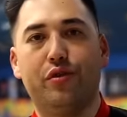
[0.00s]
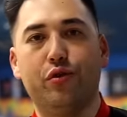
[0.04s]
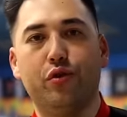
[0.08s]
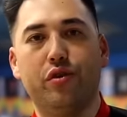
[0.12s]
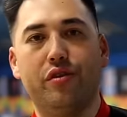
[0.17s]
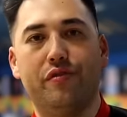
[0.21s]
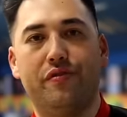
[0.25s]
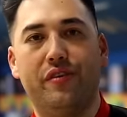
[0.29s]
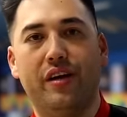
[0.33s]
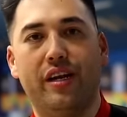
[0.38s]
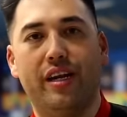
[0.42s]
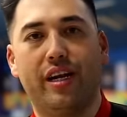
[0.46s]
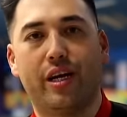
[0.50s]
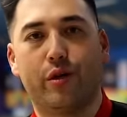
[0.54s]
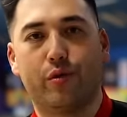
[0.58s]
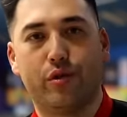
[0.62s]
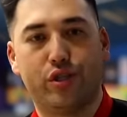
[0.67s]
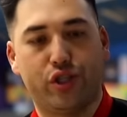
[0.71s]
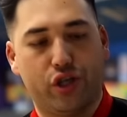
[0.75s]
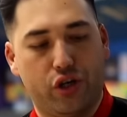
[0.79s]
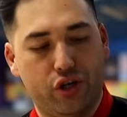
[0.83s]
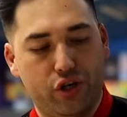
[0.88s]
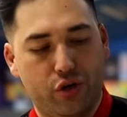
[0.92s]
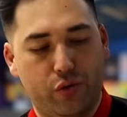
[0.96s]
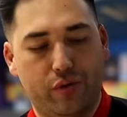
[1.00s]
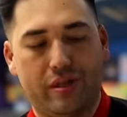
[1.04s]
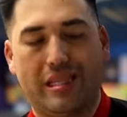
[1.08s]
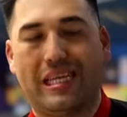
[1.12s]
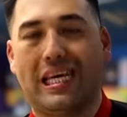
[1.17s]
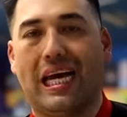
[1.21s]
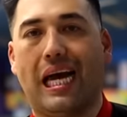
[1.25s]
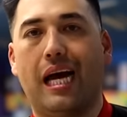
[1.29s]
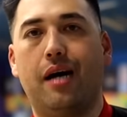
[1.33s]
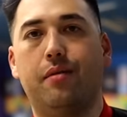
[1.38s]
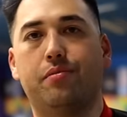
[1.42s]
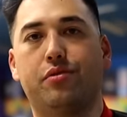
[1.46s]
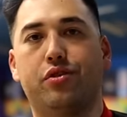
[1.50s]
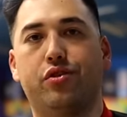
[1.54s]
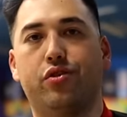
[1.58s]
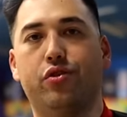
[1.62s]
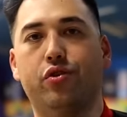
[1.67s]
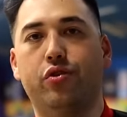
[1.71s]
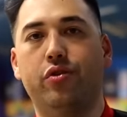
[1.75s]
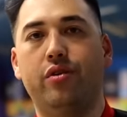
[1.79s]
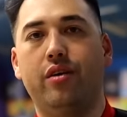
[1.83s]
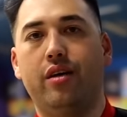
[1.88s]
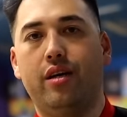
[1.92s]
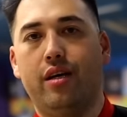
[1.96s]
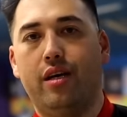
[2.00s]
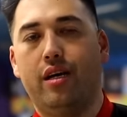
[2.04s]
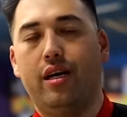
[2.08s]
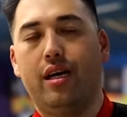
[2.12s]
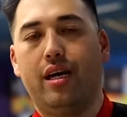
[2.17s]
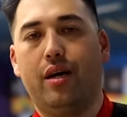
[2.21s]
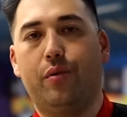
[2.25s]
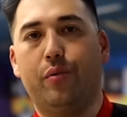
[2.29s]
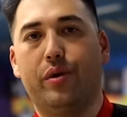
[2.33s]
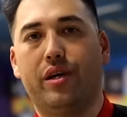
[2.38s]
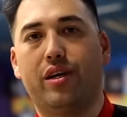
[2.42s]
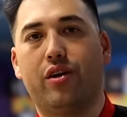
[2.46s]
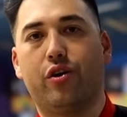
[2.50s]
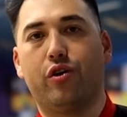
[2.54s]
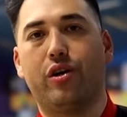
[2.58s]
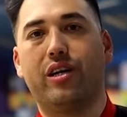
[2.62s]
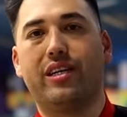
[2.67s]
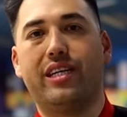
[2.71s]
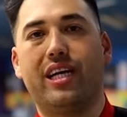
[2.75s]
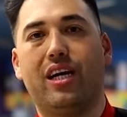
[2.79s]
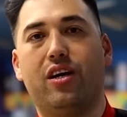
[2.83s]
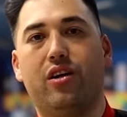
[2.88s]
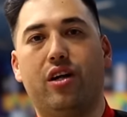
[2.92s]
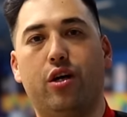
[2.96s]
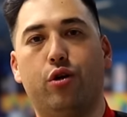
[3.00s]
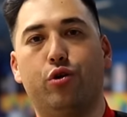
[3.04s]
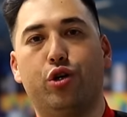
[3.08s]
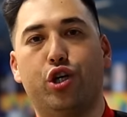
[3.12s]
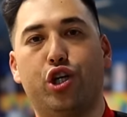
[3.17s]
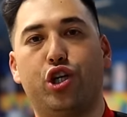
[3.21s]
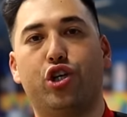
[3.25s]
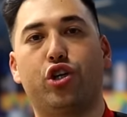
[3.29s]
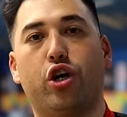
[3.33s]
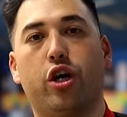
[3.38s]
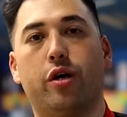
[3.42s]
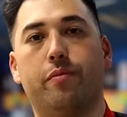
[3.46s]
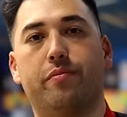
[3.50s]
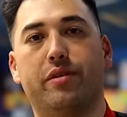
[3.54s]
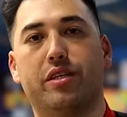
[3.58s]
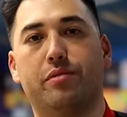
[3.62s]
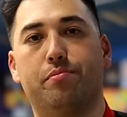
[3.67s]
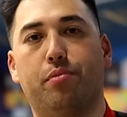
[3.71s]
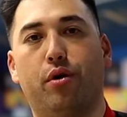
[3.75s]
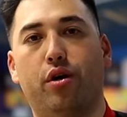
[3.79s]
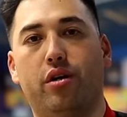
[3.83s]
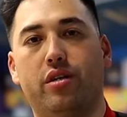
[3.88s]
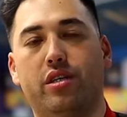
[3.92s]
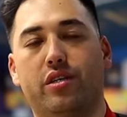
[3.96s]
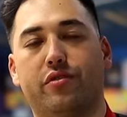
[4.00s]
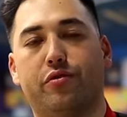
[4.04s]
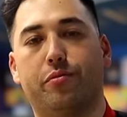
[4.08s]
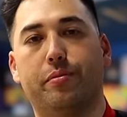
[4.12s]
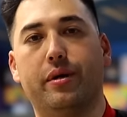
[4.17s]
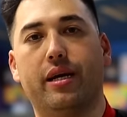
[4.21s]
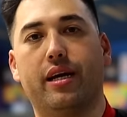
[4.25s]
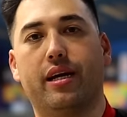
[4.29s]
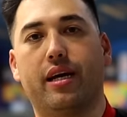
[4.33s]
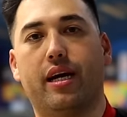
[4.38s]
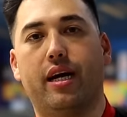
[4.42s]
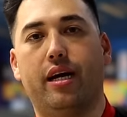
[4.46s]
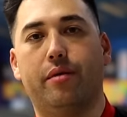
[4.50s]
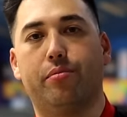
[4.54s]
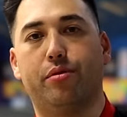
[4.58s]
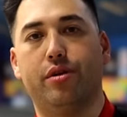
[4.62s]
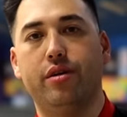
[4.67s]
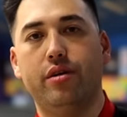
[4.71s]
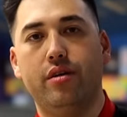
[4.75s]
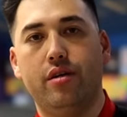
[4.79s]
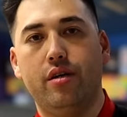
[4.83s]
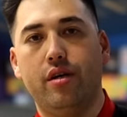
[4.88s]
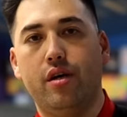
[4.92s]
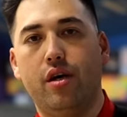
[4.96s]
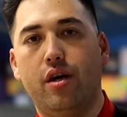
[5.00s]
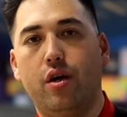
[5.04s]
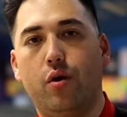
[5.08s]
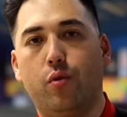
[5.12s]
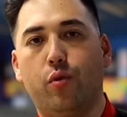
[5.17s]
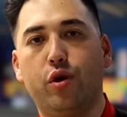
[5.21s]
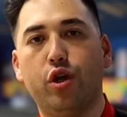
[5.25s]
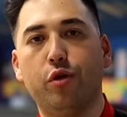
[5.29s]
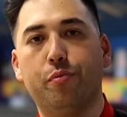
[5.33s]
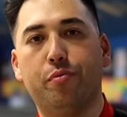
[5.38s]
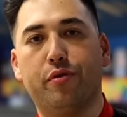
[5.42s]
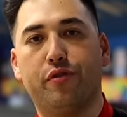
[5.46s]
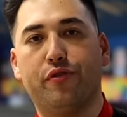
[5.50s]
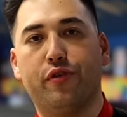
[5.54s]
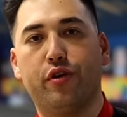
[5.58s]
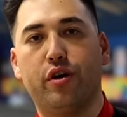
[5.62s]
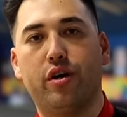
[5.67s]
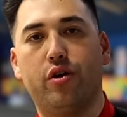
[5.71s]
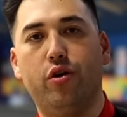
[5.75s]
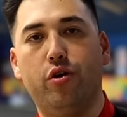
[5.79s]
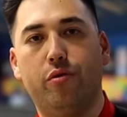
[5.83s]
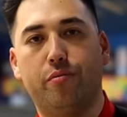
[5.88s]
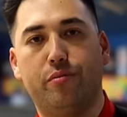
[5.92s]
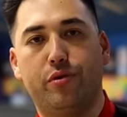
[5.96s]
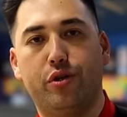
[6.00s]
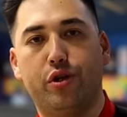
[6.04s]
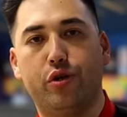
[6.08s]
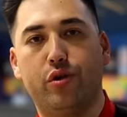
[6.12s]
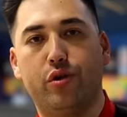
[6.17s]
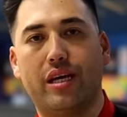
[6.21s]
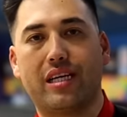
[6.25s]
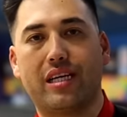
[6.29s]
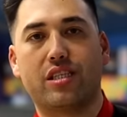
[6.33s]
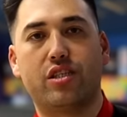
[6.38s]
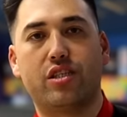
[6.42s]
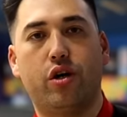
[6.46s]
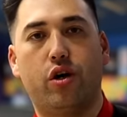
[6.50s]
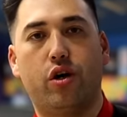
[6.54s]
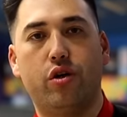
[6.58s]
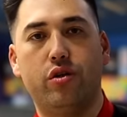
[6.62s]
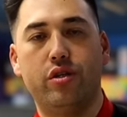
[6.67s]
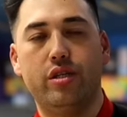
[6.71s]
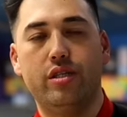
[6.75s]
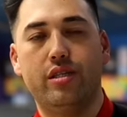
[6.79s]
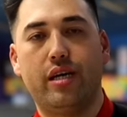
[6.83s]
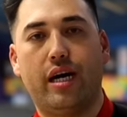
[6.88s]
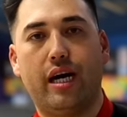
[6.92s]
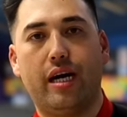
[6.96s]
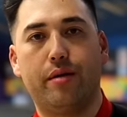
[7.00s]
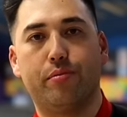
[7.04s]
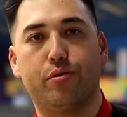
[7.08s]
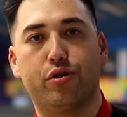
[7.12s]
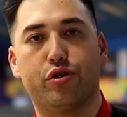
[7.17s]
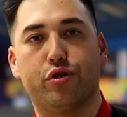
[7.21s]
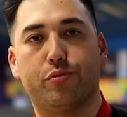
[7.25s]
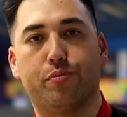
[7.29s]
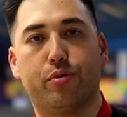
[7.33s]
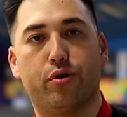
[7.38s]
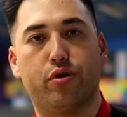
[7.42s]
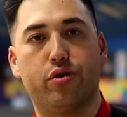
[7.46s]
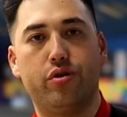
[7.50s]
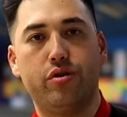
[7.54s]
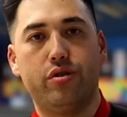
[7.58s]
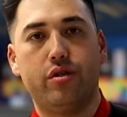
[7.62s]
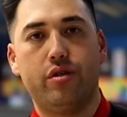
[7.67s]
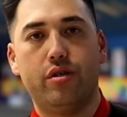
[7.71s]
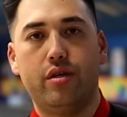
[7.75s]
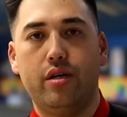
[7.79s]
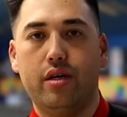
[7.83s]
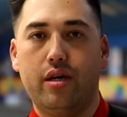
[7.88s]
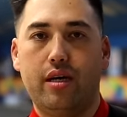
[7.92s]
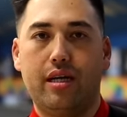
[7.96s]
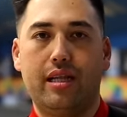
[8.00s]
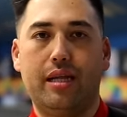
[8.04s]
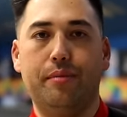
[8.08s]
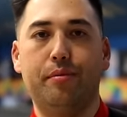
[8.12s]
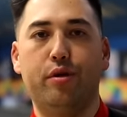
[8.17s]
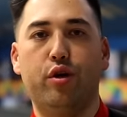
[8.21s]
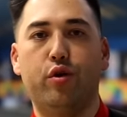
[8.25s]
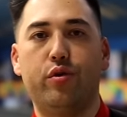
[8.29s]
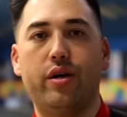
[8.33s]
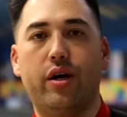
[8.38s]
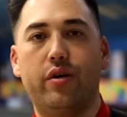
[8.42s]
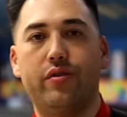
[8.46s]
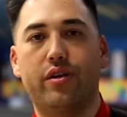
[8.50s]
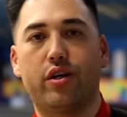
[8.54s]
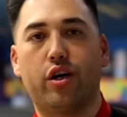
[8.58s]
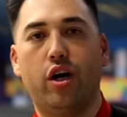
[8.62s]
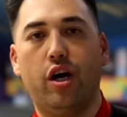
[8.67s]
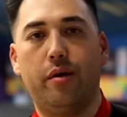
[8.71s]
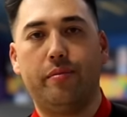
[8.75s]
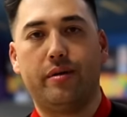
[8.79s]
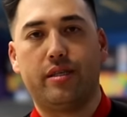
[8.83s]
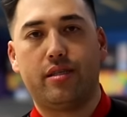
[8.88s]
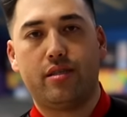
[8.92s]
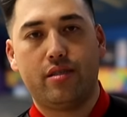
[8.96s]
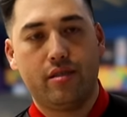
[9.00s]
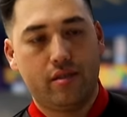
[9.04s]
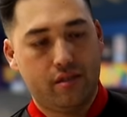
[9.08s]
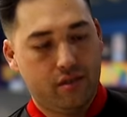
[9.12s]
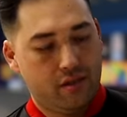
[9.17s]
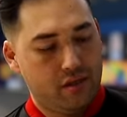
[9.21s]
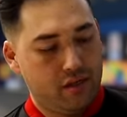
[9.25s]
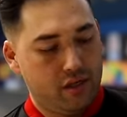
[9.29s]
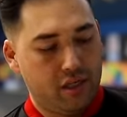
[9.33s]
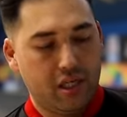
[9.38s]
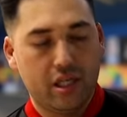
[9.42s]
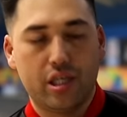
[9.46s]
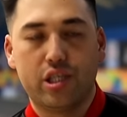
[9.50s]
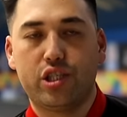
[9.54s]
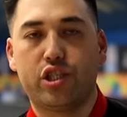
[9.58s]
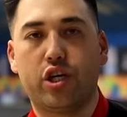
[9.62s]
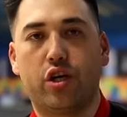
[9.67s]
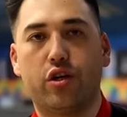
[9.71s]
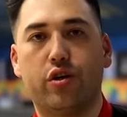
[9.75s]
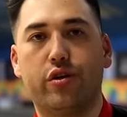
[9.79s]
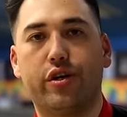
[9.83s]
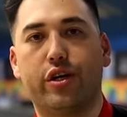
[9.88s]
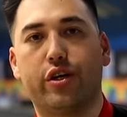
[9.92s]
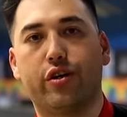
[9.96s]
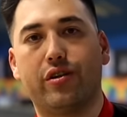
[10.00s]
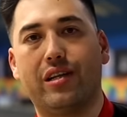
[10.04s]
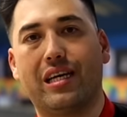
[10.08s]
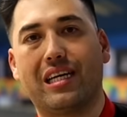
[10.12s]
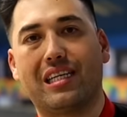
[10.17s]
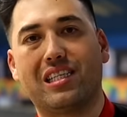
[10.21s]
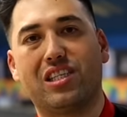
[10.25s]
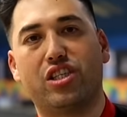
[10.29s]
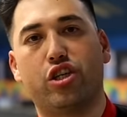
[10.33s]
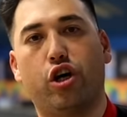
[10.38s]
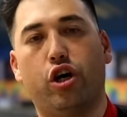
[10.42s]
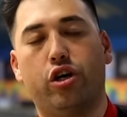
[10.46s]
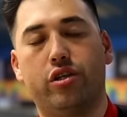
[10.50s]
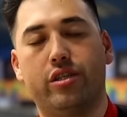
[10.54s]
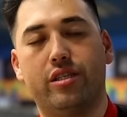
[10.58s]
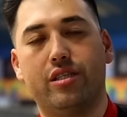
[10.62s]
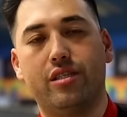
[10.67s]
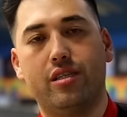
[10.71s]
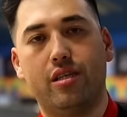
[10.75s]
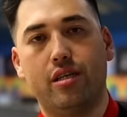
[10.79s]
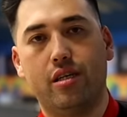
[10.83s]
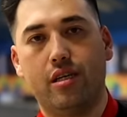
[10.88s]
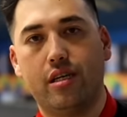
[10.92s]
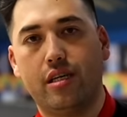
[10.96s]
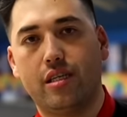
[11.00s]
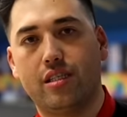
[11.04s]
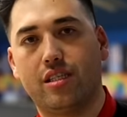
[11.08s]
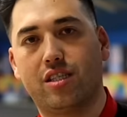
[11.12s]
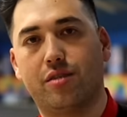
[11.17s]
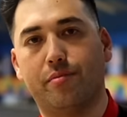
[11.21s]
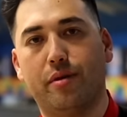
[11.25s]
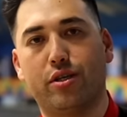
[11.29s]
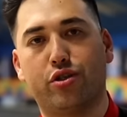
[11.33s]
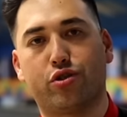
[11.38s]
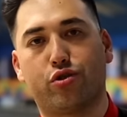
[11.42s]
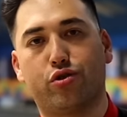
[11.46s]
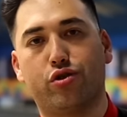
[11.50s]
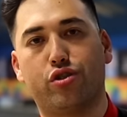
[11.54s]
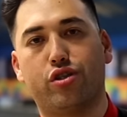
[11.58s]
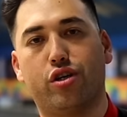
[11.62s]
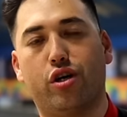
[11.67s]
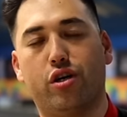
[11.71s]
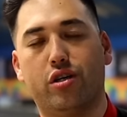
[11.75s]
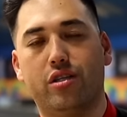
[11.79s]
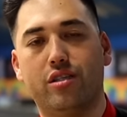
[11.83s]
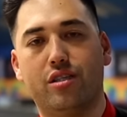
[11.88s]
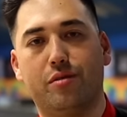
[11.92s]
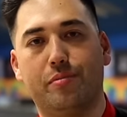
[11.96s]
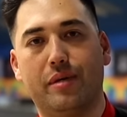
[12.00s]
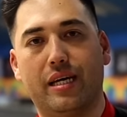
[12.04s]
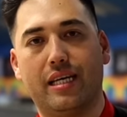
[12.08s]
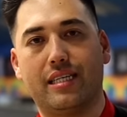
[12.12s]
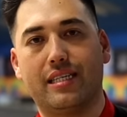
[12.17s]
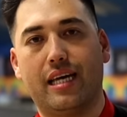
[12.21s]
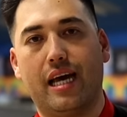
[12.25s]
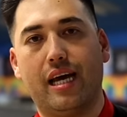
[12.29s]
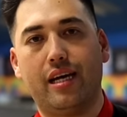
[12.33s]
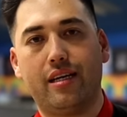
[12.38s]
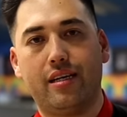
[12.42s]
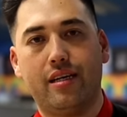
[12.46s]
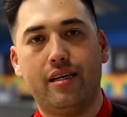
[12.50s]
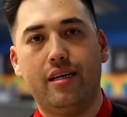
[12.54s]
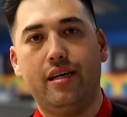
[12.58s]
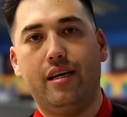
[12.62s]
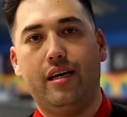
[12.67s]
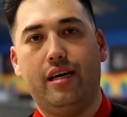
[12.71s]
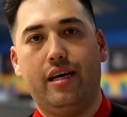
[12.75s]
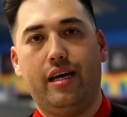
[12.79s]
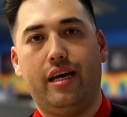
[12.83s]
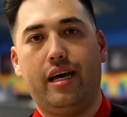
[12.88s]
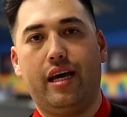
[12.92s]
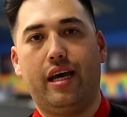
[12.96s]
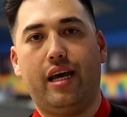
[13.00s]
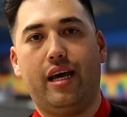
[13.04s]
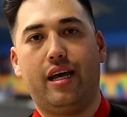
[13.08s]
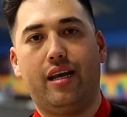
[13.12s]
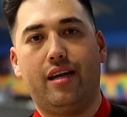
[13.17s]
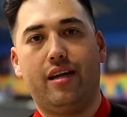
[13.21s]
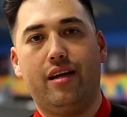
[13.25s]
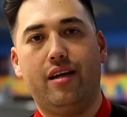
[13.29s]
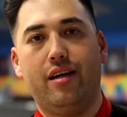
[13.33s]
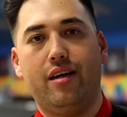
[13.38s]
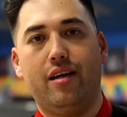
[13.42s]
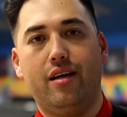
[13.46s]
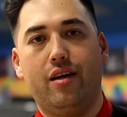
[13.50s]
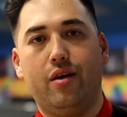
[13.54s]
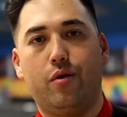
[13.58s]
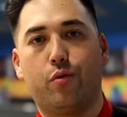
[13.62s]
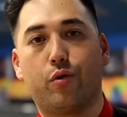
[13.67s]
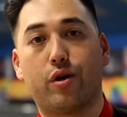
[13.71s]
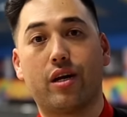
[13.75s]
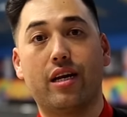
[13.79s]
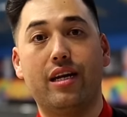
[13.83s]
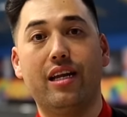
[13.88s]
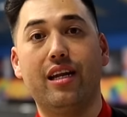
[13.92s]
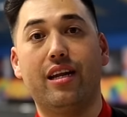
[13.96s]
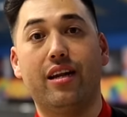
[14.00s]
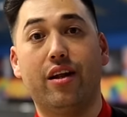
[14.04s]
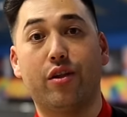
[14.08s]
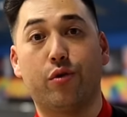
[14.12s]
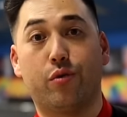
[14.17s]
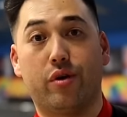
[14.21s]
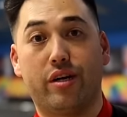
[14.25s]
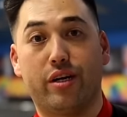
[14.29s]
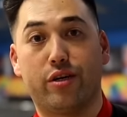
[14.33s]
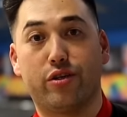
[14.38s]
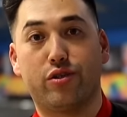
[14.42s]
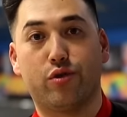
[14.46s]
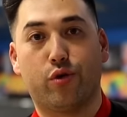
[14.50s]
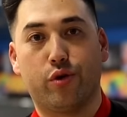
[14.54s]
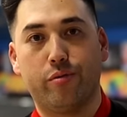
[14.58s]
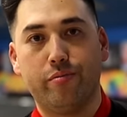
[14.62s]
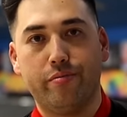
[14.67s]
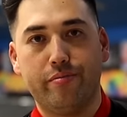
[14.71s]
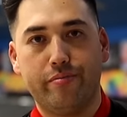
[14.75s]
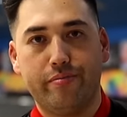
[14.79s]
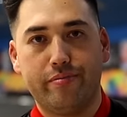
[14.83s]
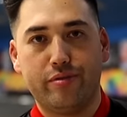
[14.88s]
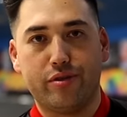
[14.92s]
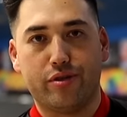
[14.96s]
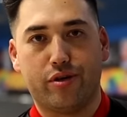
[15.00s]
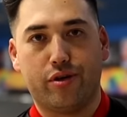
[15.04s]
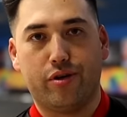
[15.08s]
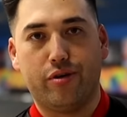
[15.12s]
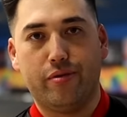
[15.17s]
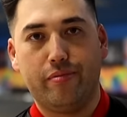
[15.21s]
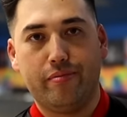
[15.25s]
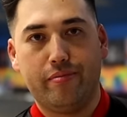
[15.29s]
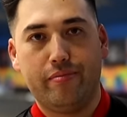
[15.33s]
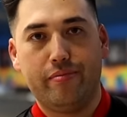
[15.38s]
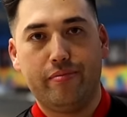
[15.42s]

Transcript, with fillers: through the vid here with Jungle with the Absolute, and we can already tell how sharp this ball is for being a hybrid. What do you prefer at home? Do you like solids, hybrids, or pearls? Let me know down in the comments. Jungle here likes solids, symmetrical solids to be exact, and we're gonna need another one here, Storm, so